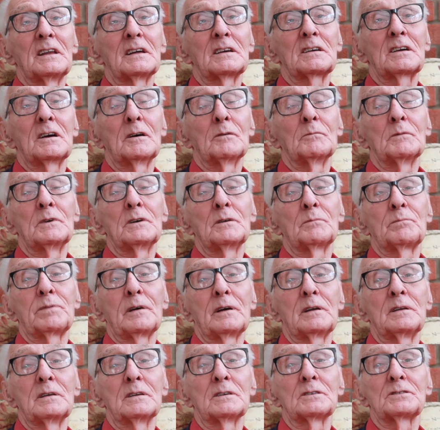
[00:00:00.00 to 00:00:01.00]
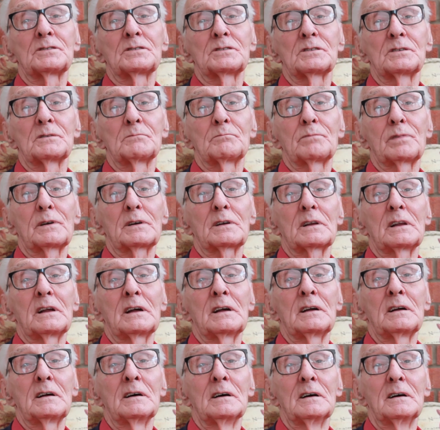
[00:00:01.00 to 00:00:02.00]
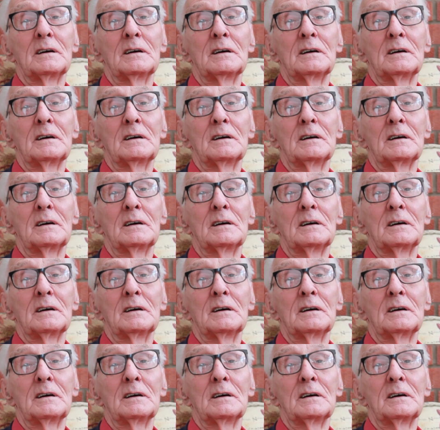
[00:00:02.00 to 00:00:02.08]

they got me apprentice bricklayer.